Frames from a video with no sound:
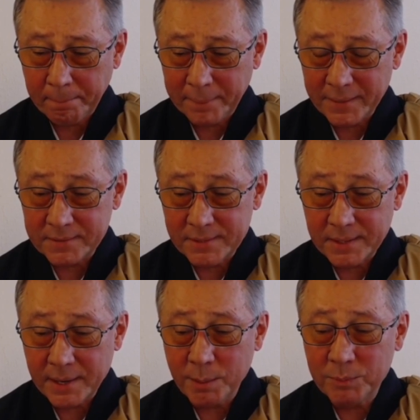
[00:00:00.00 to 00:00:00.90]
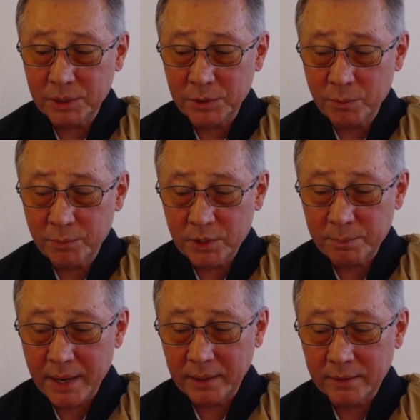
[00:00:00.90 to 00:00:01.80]
It's the absolute
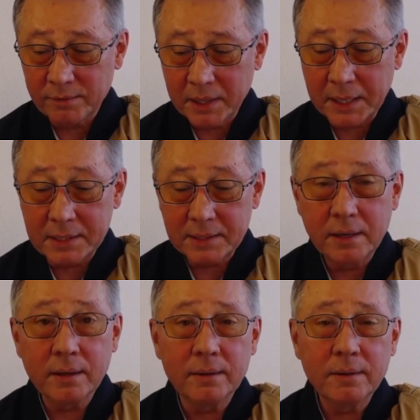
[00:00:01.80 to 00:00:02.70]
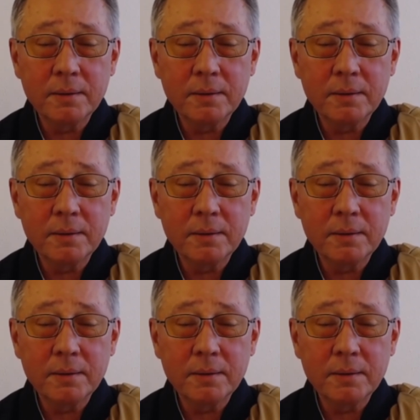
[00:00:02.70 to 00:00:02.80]
perspective, like I said.